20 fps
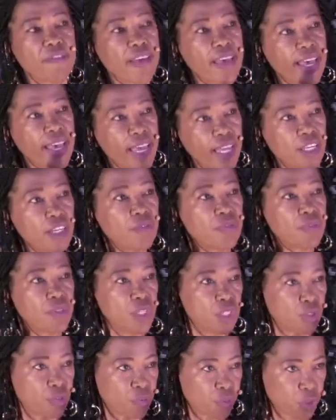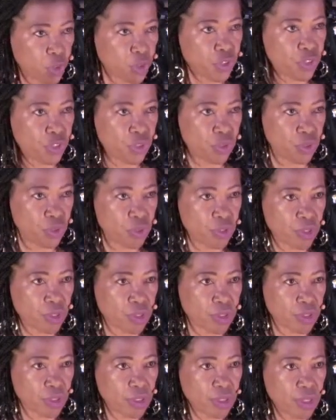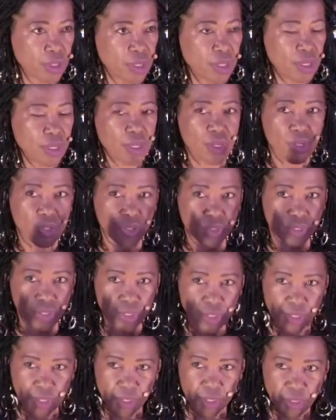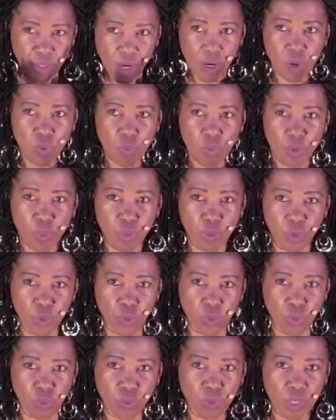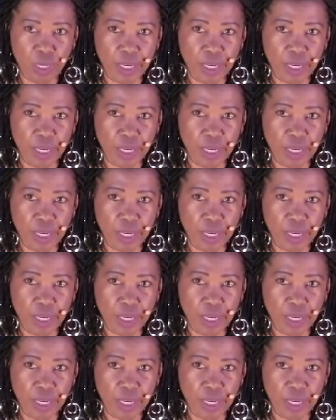any of these virtues stuck with you.